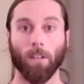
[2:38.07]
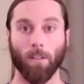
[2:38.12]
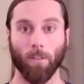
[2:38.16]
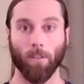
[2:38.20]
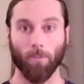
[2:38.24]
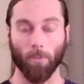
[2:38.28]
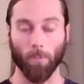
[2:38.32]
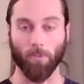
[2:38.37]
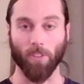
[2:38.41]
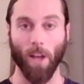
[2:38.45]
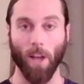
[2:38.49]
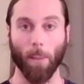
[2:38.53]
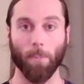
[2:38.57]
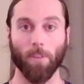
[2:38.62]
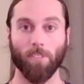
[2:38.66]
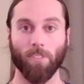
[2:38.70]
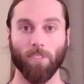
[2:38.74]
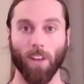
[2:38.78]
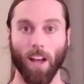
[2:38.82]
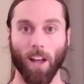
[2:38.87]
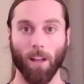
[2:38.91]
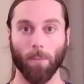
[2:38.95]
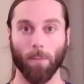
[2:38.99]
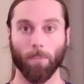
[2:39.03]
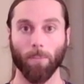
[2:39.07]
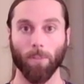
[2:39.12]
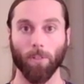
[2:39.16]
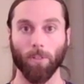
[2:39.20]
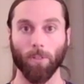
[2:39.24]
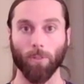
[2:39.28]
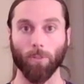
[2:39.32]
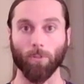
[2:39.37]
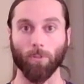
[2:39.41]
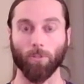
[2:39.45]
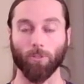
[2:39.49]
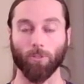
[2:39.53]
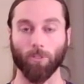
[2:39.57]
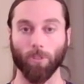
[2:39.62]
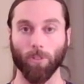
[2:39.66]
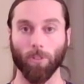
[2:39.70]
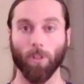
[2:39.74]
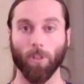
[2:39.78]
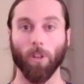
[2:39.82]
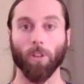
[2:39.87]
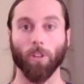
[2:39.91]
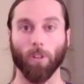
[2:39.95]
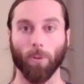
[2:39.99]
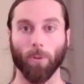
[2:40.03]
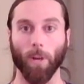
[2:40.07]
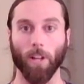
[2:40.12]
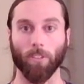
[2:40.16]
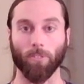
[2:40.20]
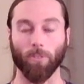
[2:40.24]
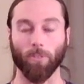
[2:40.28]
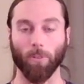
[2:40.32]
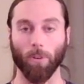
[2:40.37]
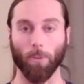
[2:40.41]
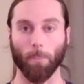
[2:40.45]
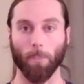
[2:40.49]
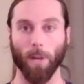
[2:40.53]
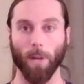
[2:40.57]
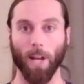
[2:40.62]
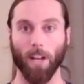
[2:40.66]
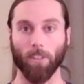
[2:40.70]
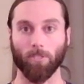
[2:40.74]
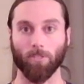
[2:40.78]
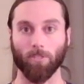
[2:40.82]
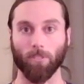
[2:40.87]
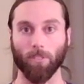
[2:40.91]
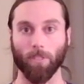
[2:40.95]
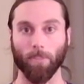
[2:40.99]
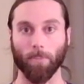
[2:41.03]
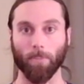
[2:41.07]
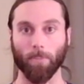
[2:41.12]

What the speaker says: from time to time, you should correct your own posture